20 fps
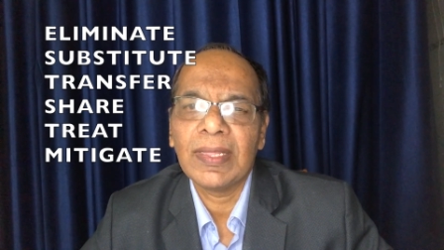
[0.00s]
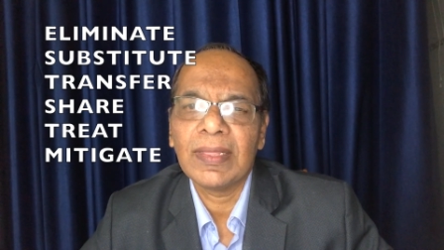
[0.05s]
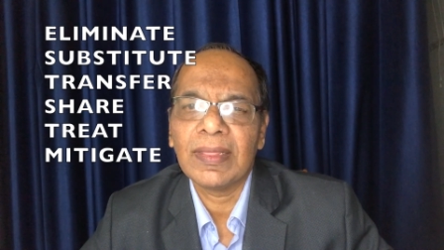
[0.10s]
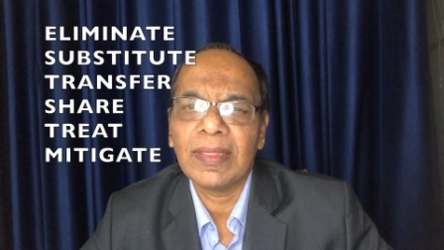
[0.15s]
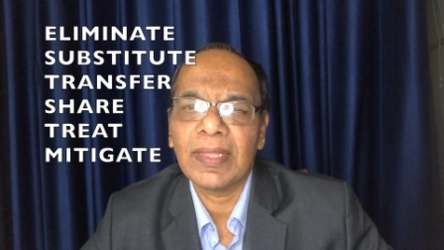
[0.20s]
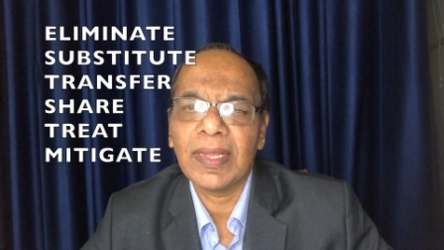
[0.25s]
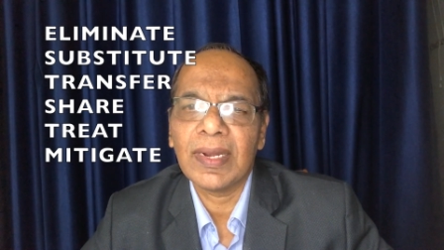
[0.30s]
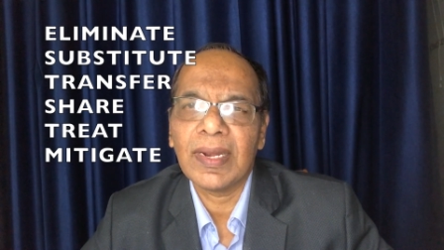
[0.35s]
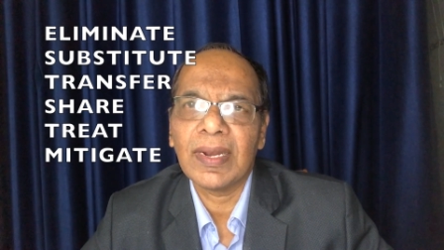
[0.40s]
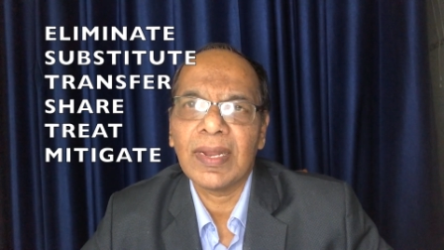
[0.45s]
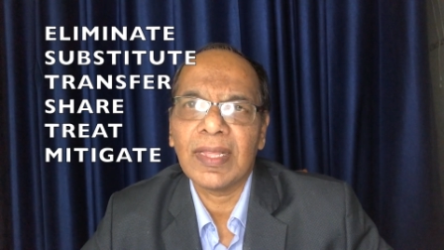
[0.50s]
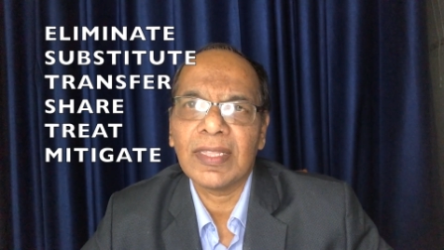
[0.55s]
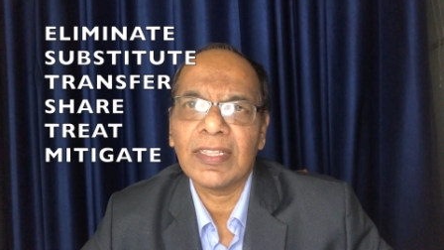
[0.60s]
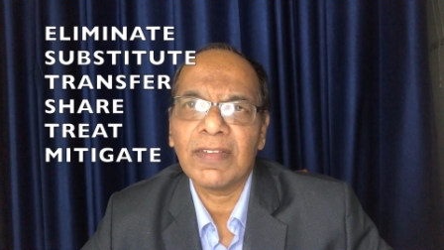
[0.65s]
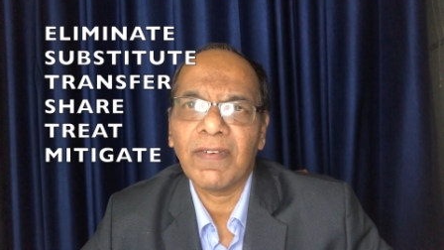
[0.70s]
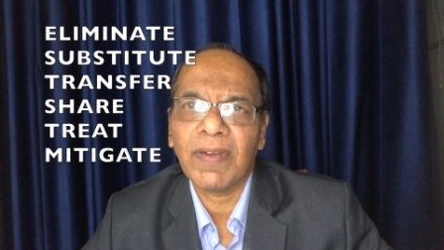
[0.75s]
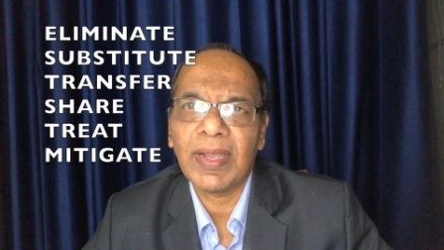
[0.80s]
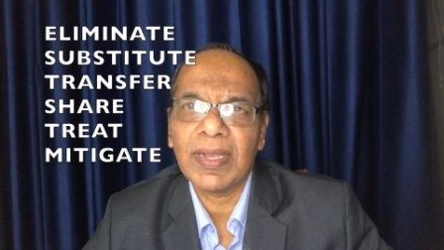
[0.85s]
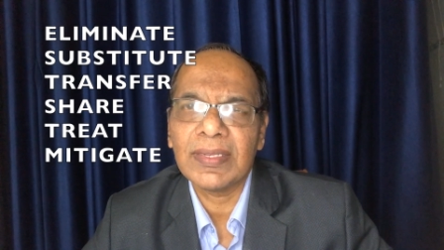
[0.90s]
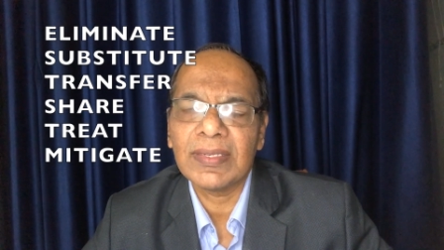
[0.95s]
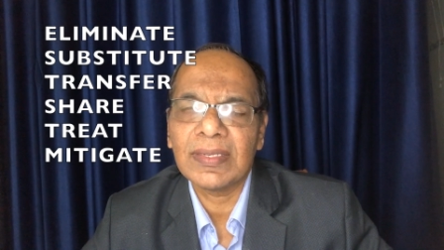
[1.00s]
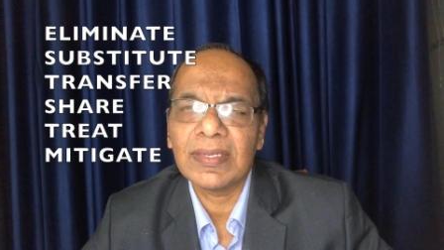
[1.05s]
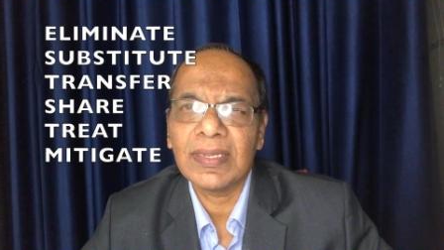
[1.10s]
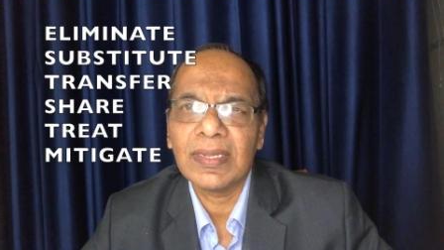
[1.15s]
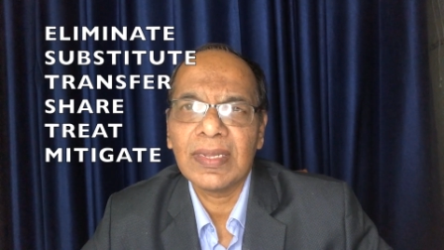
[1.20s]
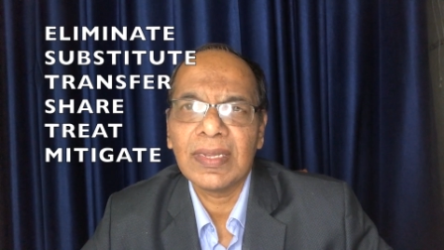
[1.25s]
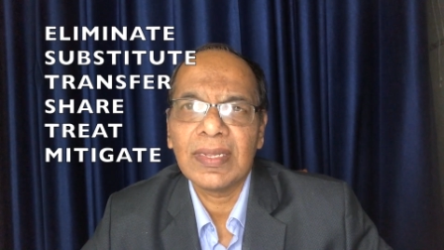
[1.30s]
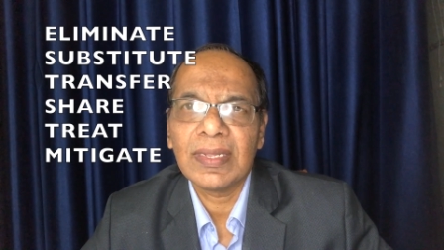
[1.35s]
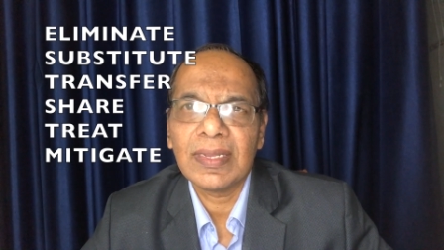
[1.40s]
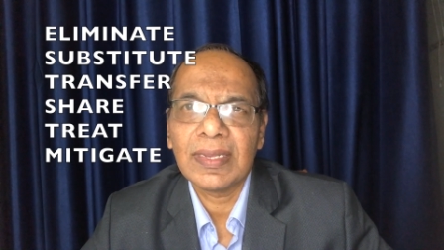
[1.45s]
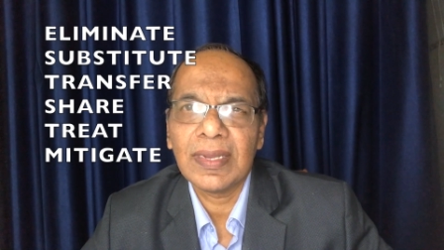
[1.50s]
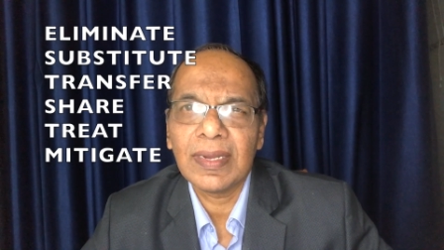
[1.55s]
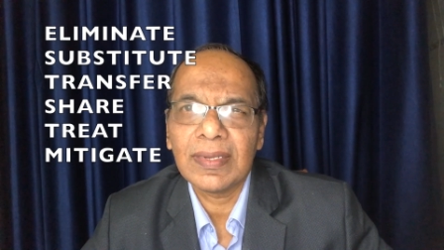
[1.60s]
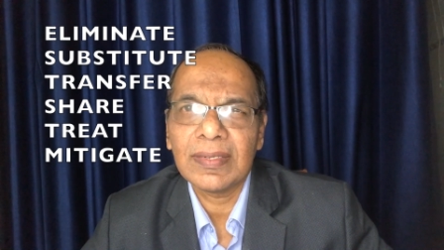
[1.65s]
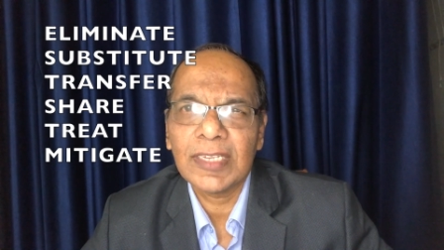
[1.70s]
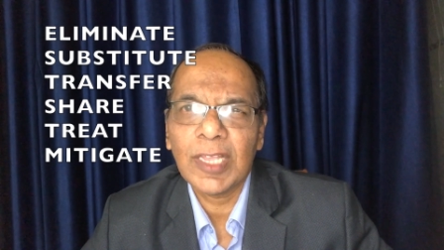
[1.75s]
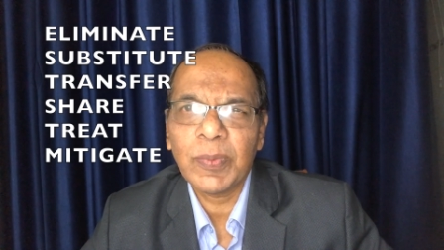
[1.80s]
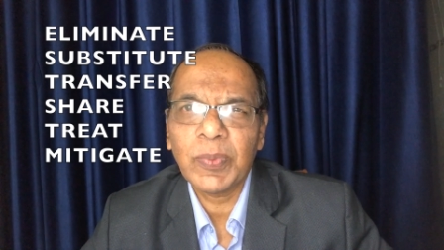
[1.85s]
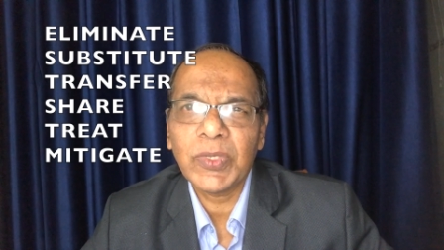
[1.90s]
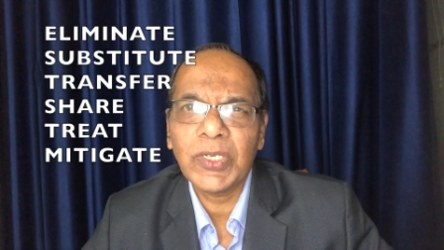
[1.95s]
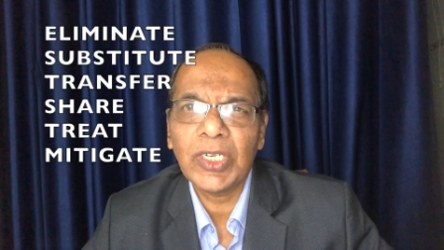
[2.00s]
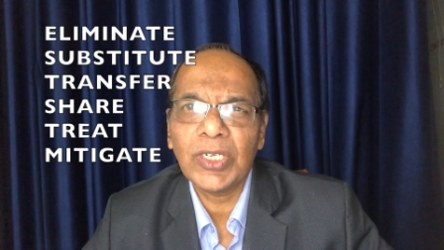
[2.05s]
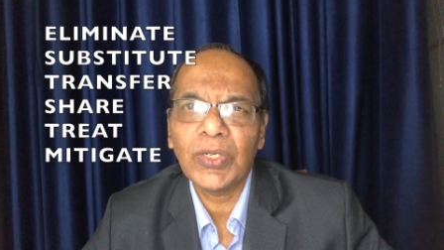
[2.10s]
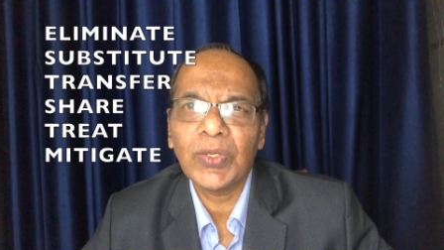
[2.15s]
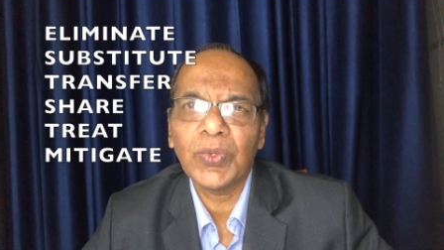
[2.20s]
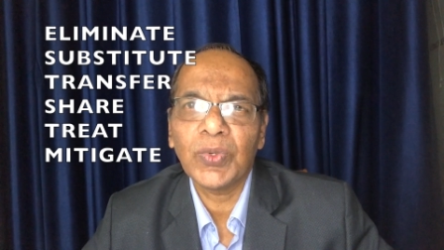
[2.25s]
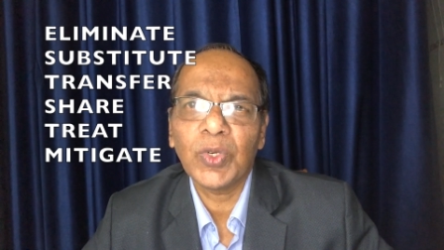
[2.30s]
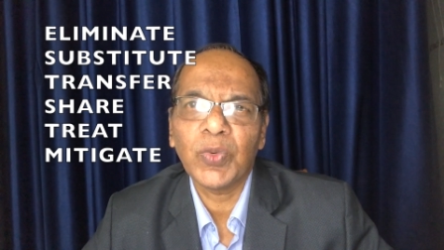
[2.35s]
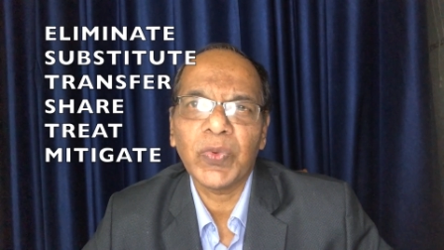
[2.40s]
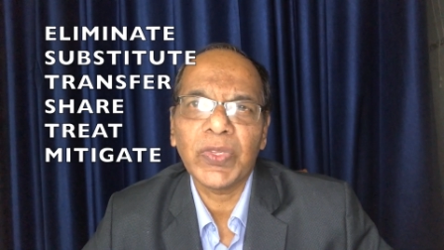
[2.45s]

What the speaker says: Then otherwise, substitute